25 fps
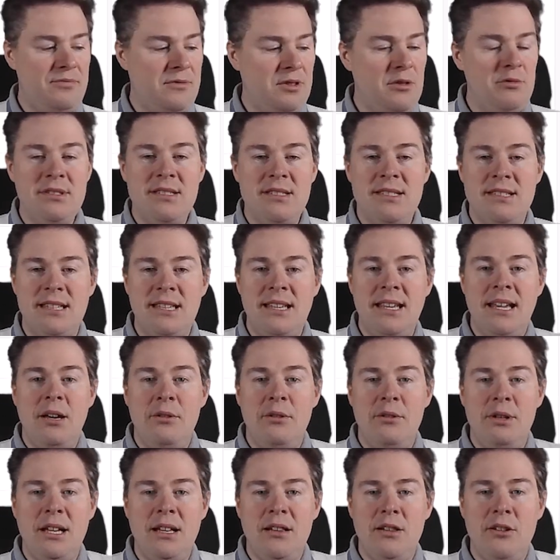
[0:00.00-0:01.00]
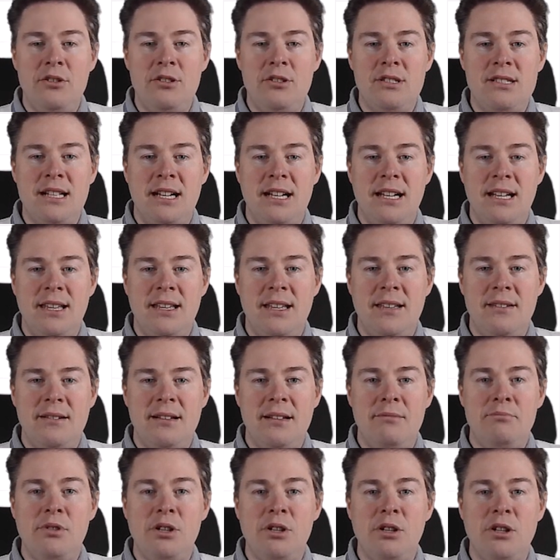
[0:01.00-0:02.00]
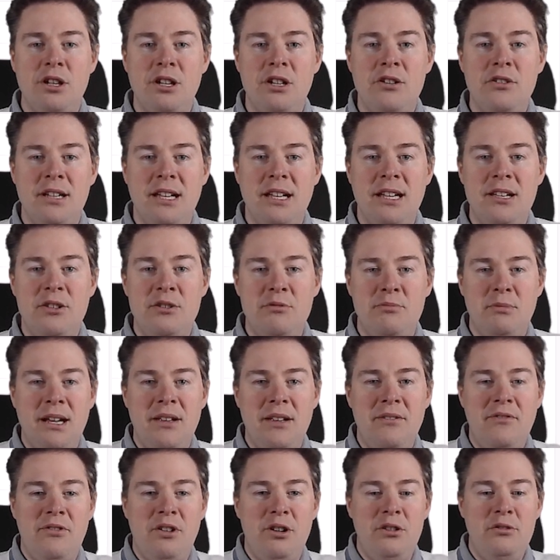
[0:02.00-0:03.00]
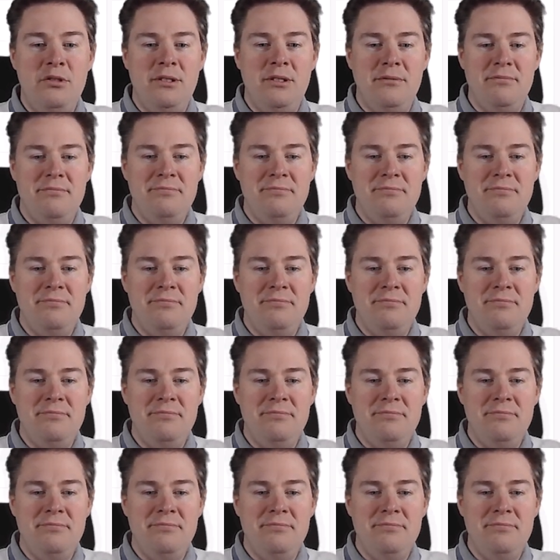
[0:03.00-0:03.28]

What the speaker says: We'll see how that looks like. I'm going to connect to my phone.